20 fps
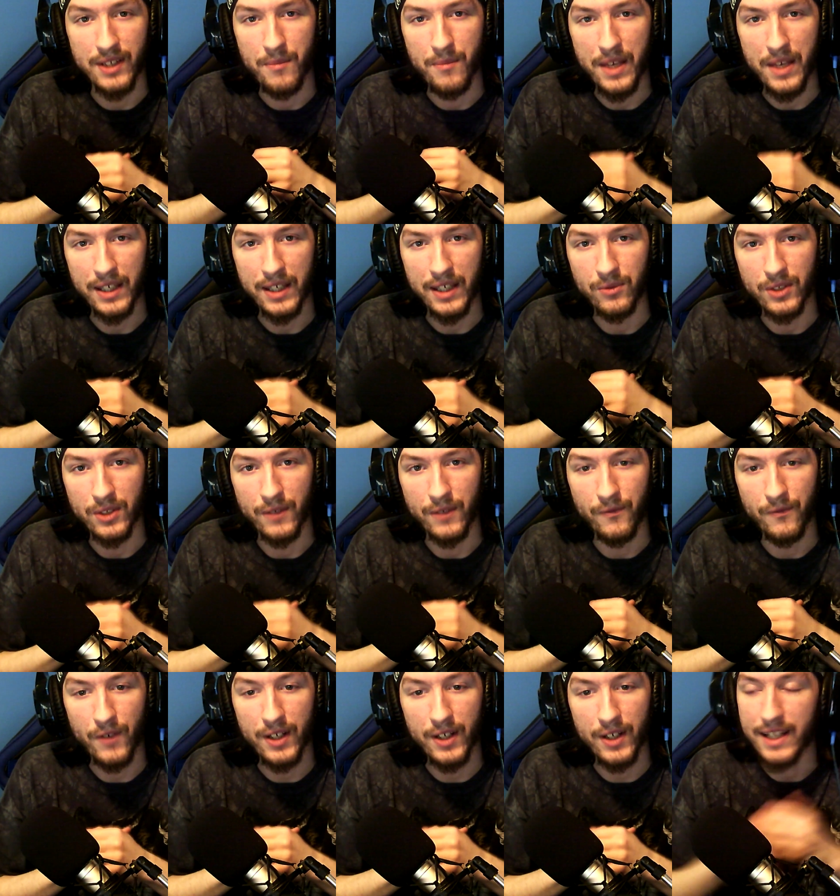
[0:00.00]
that make it really
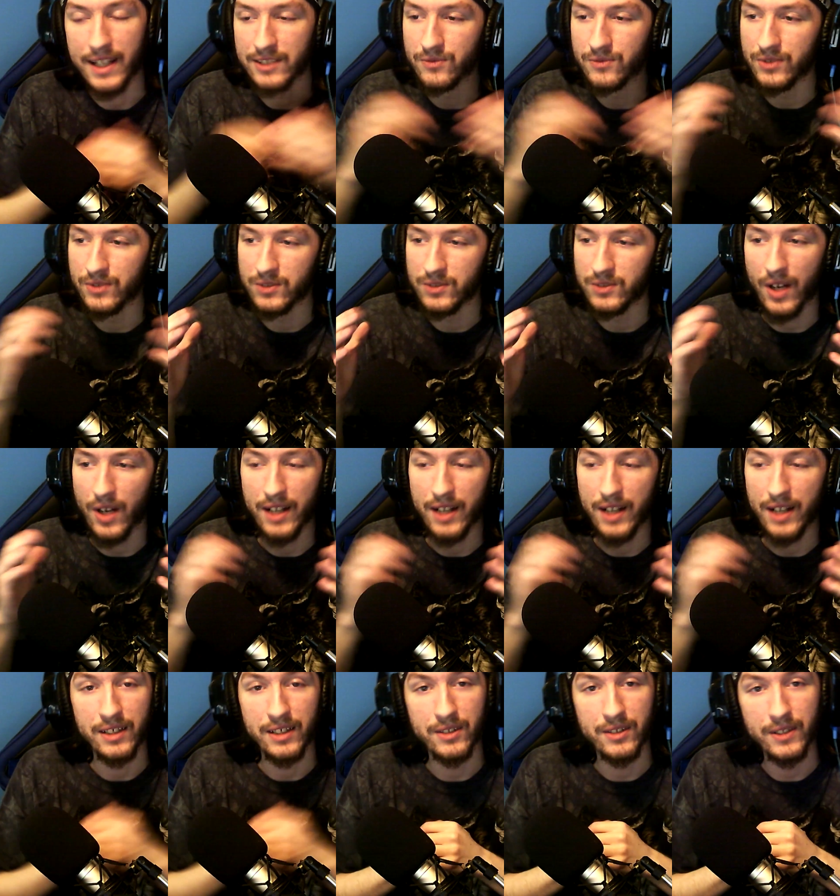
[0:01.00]
fun. That's the reason why I
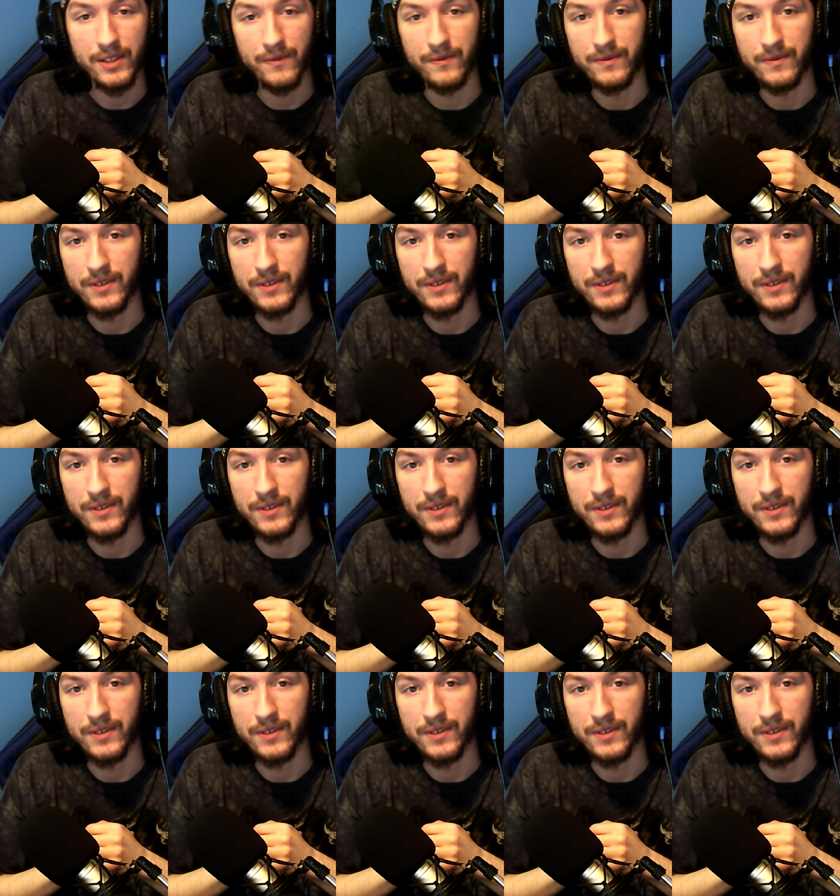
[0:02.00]
like Cliff.